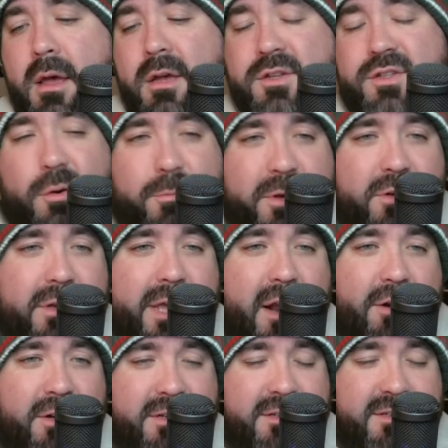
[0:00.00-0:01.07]
So Bill
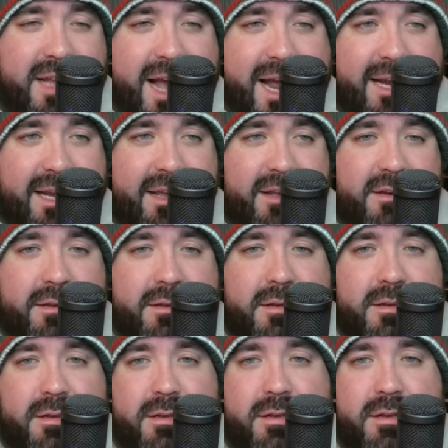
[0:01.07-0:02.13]
Guerin decided
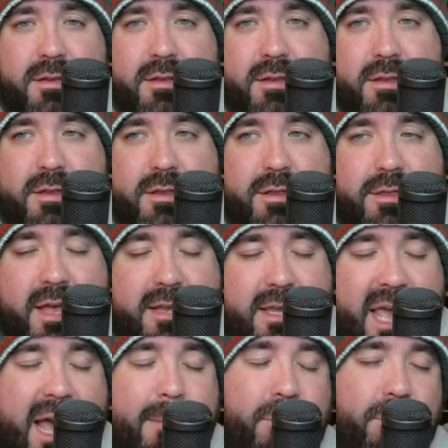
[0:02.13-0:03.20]
that
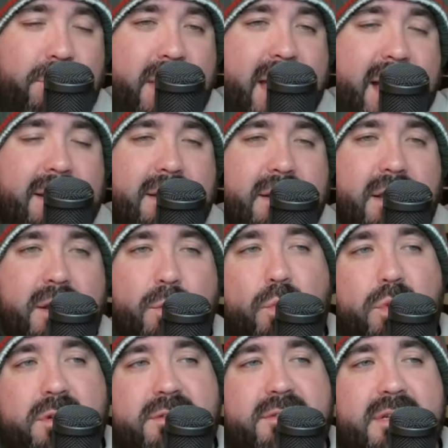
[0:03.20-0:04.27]
Kaapo Kahkonen
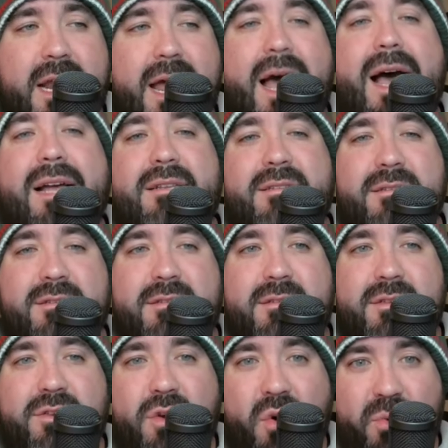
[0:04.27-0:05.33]
was not
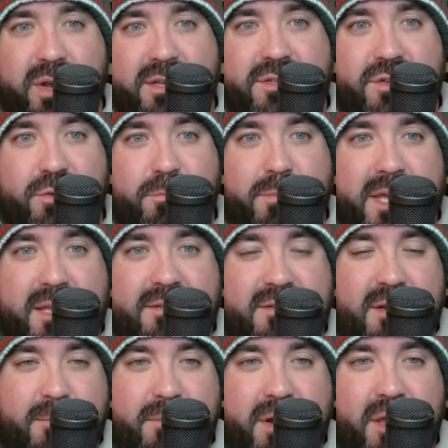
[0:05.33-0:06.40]
going to be
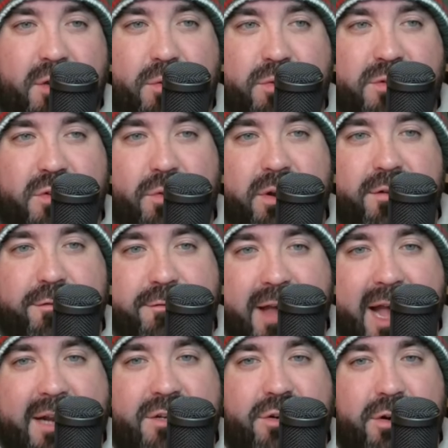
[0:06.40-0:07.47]
somebody who was going to
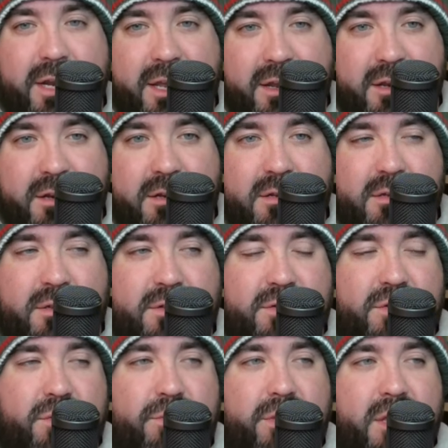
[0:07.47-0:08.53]
factor in
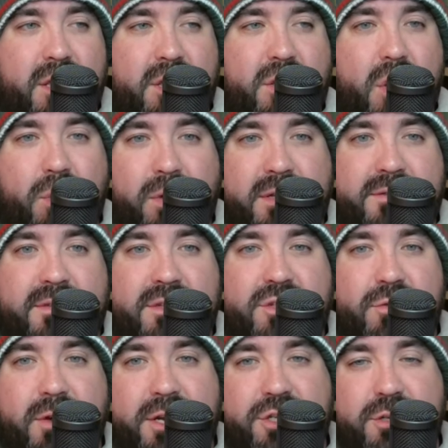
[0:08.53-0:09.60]
to the goalie
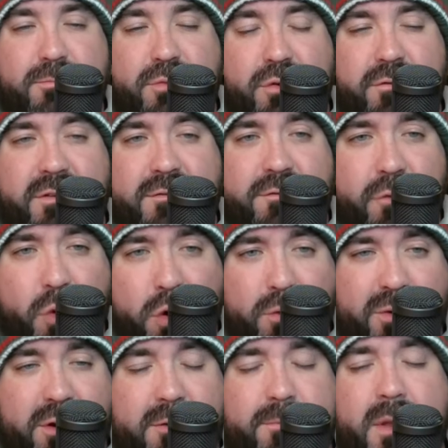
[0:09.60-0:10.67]
situation moving
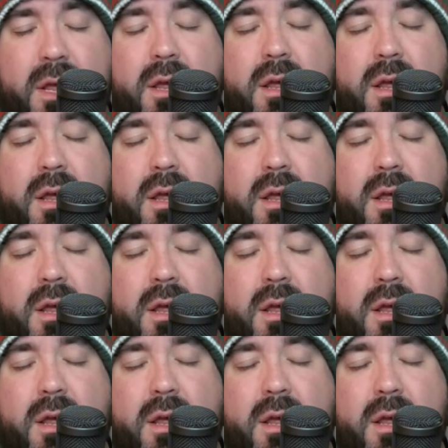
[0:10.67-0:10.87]
forward.